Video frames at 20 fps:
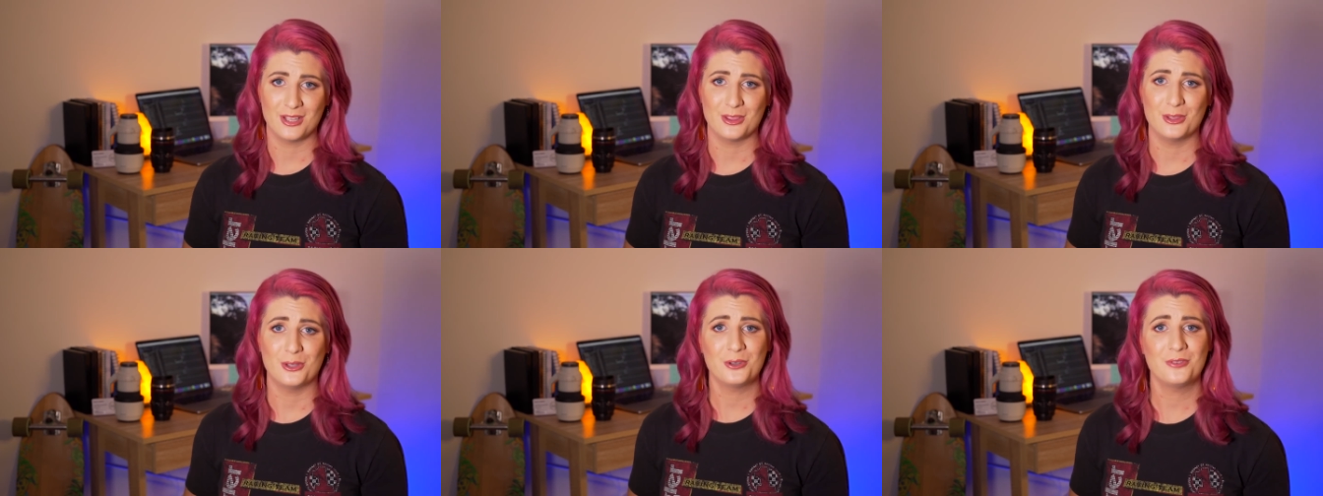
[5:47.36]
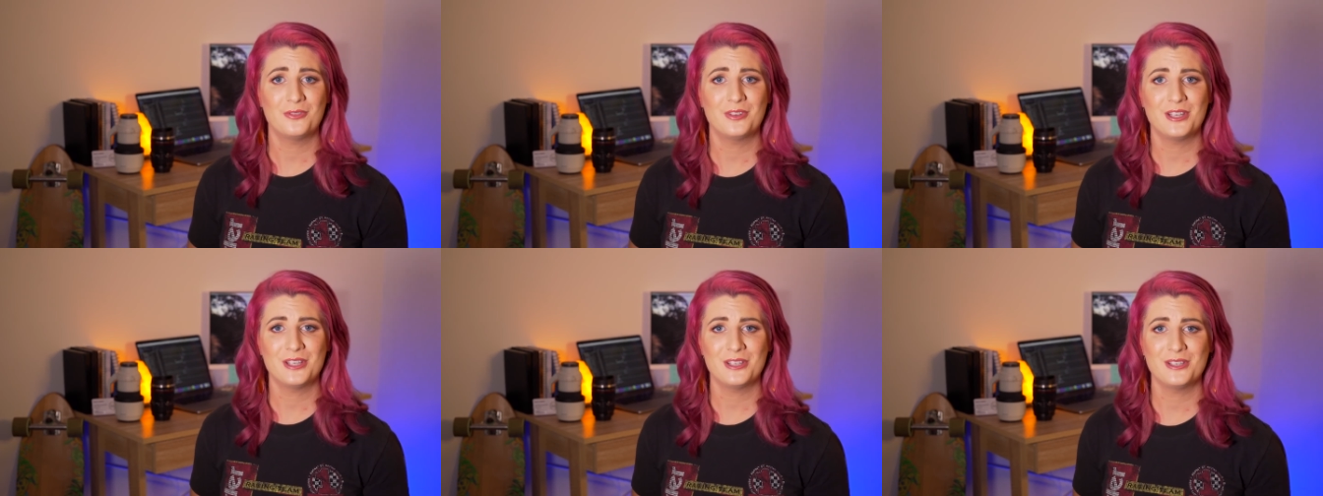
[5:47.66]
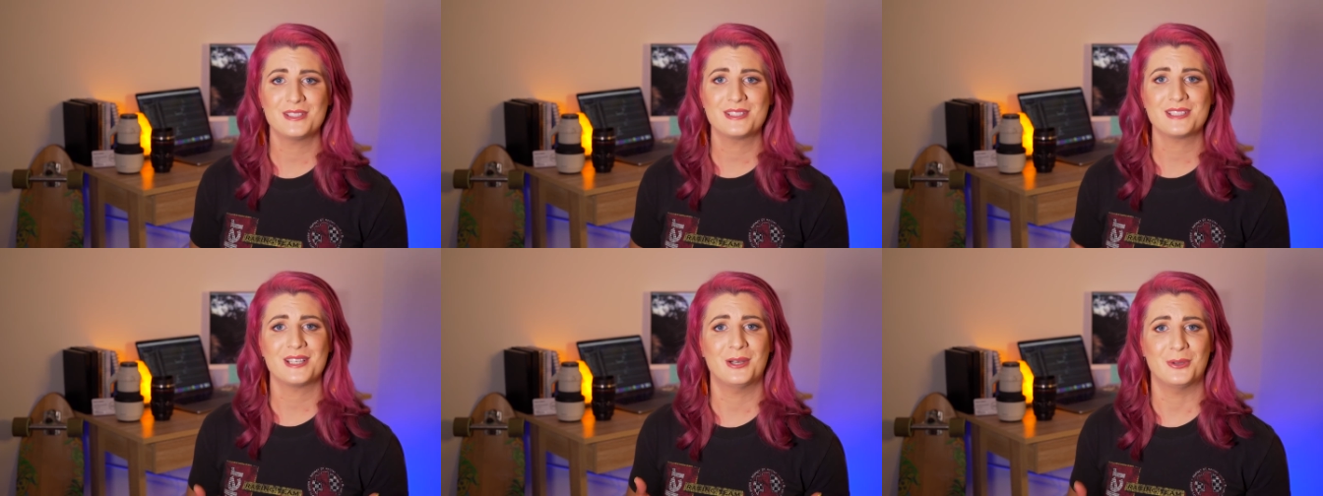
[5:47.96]
Long
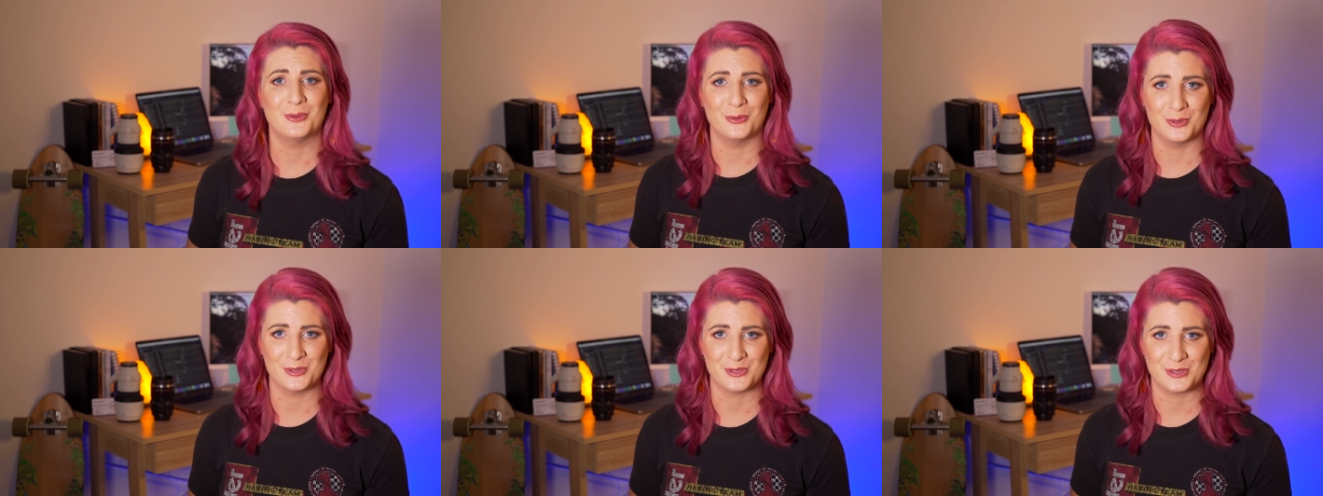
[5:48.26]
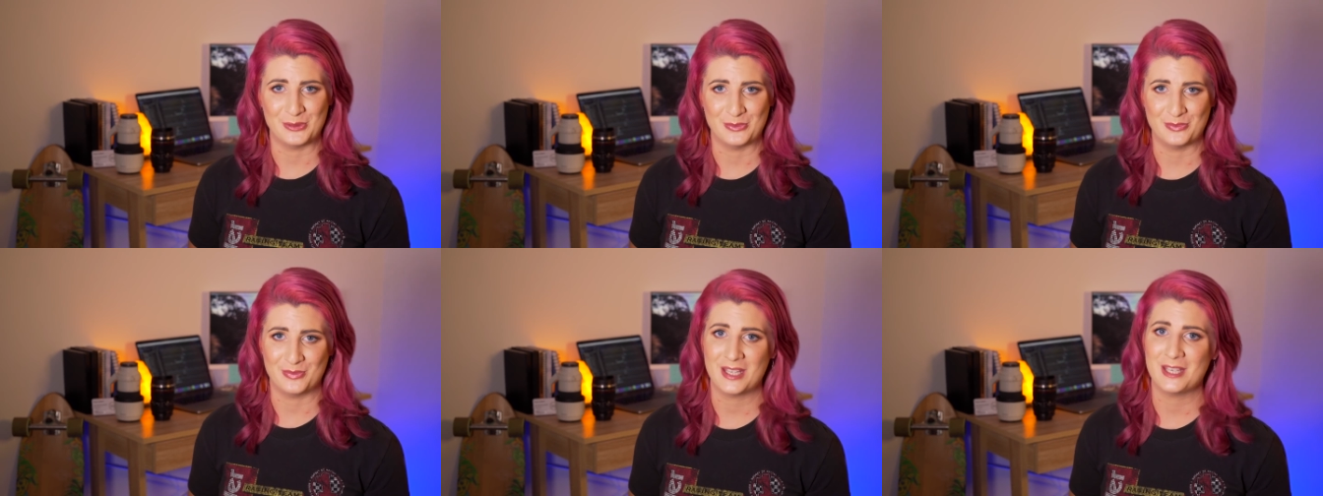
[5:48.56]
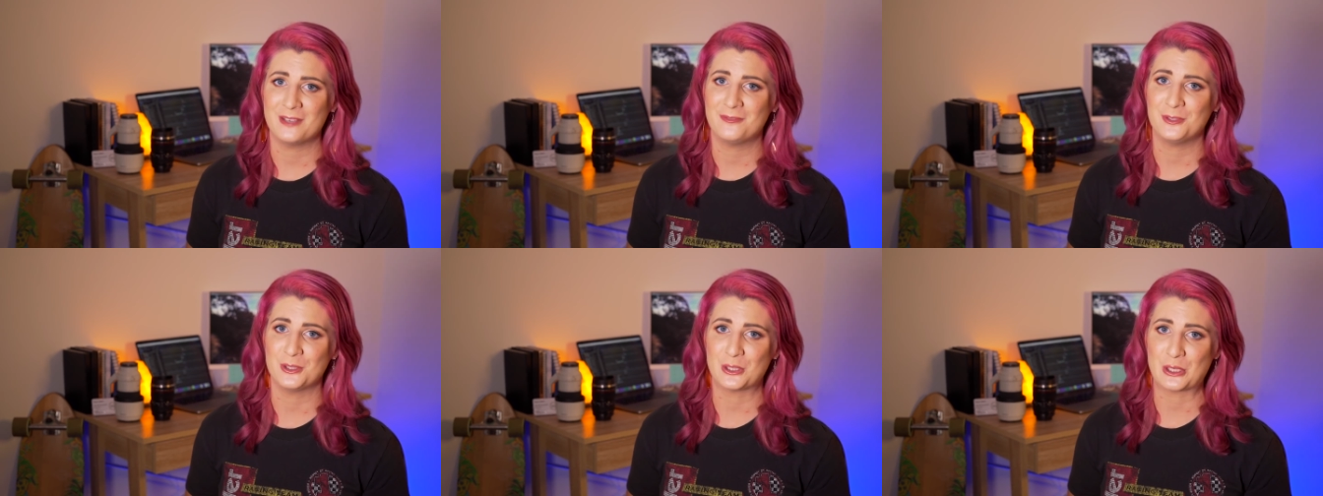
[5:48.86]
videos are awesome
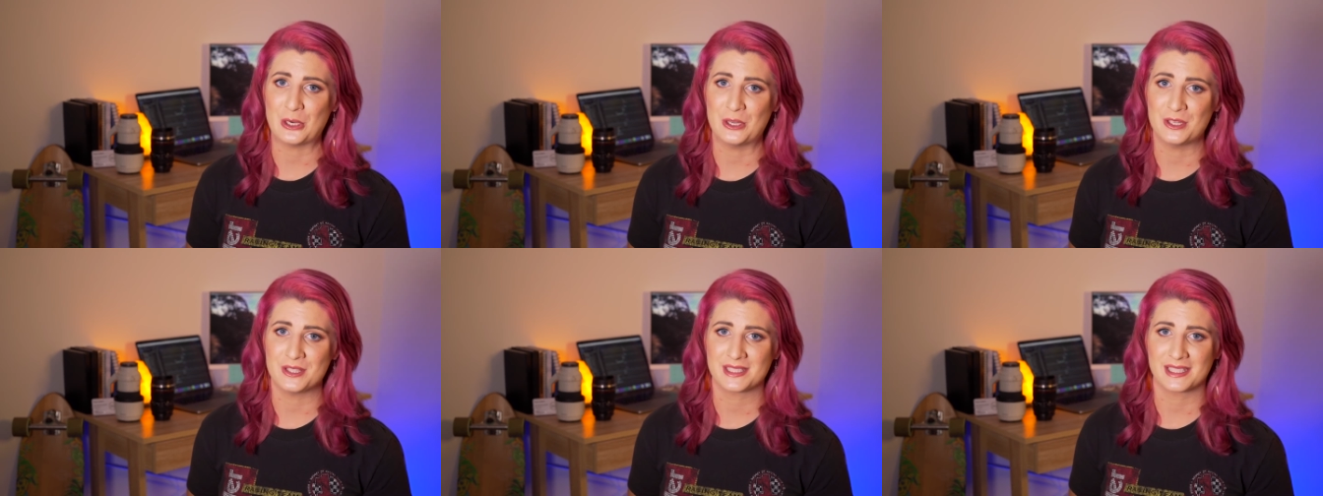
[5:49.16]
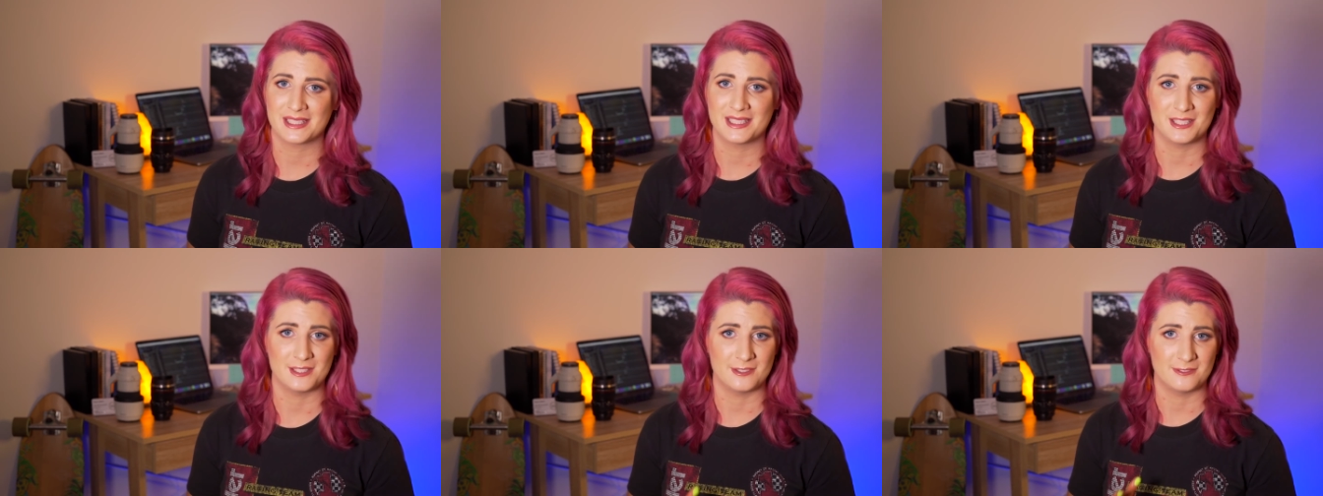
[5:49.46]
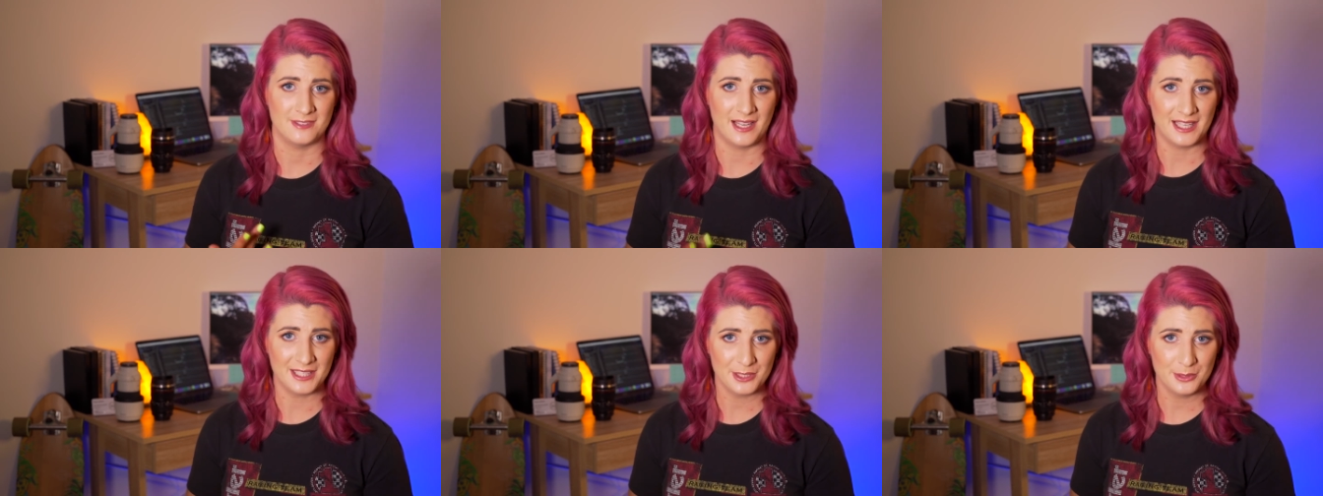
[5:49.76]
if your content is
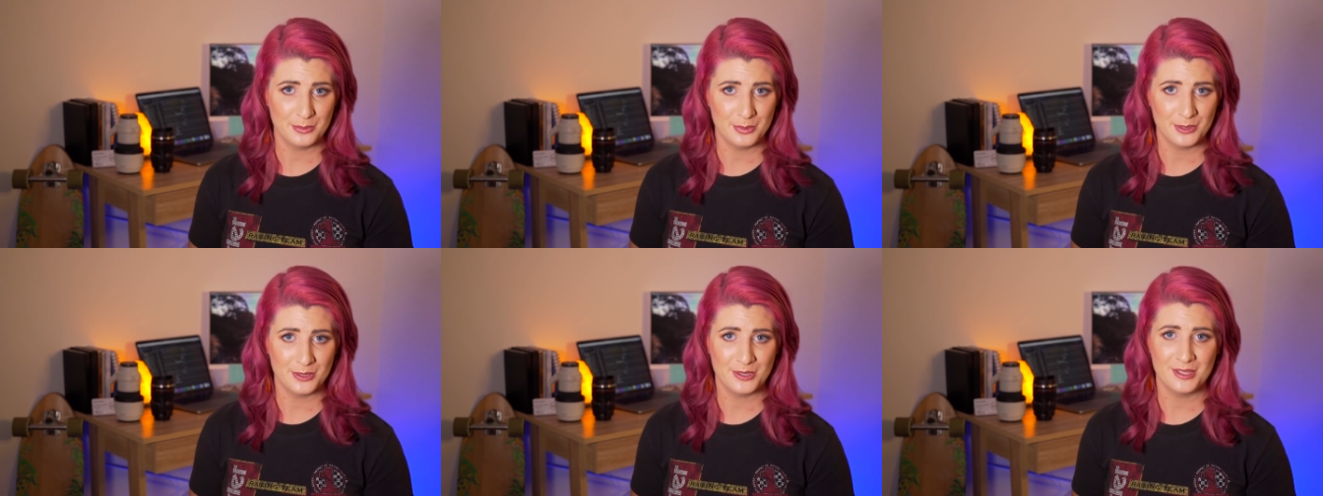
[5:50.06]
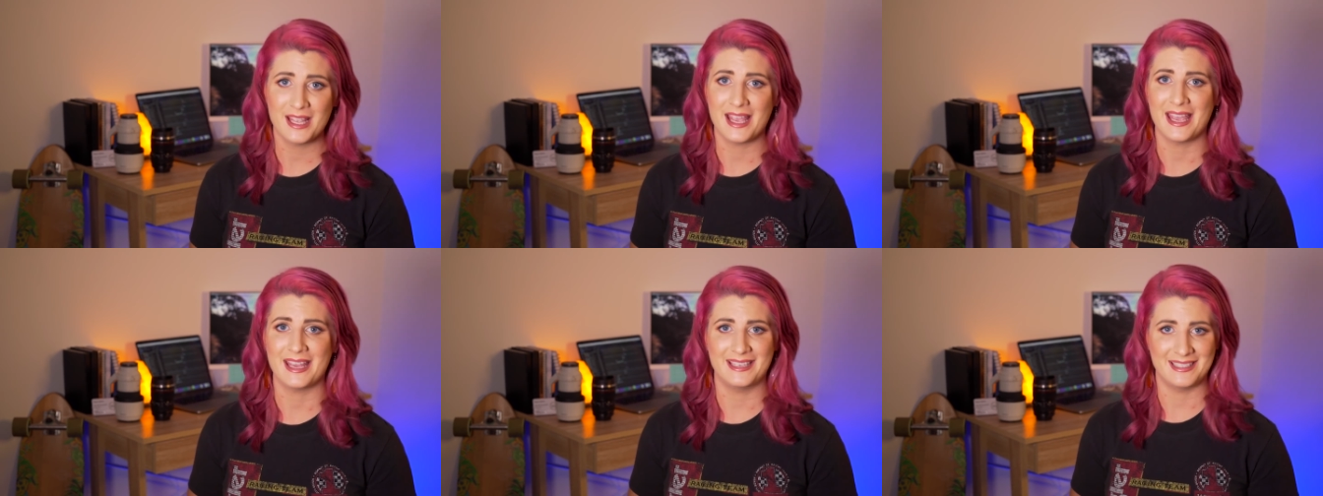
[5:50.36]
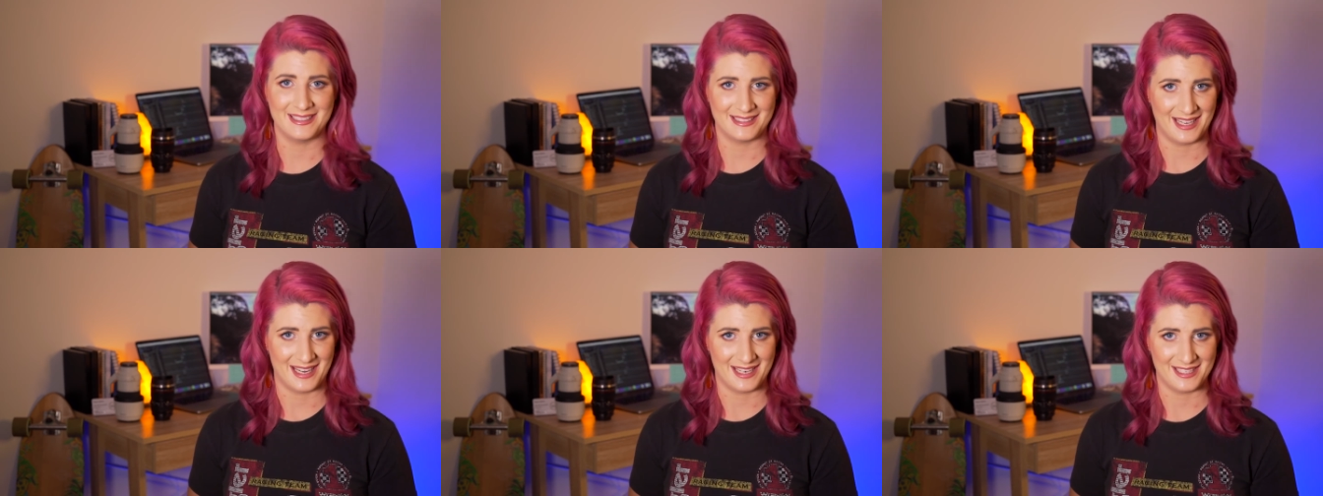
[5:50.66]
valuable and
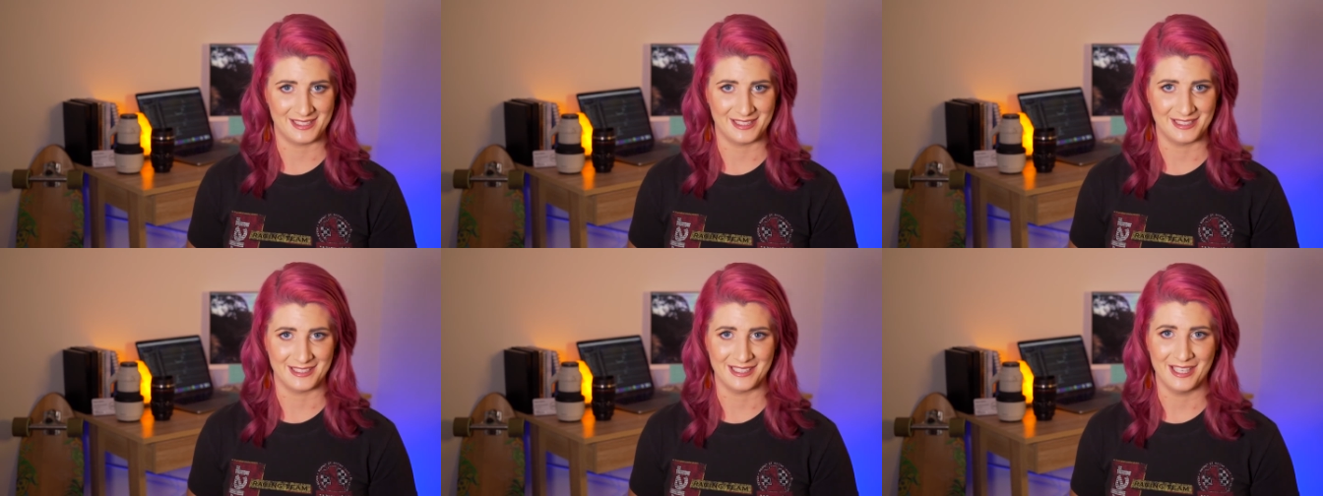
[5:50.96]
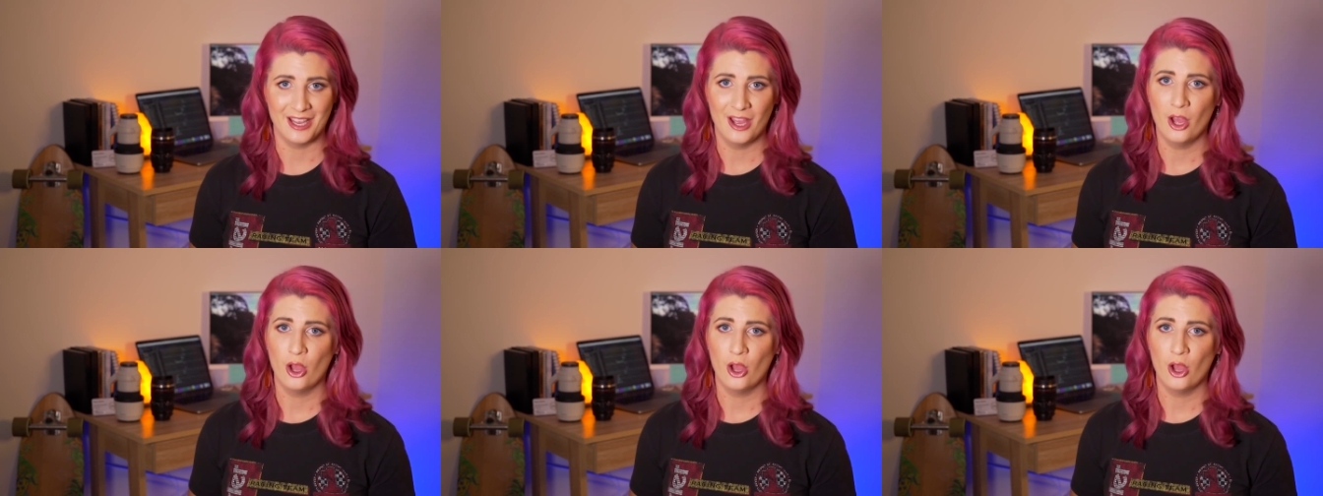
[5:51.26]
engaging,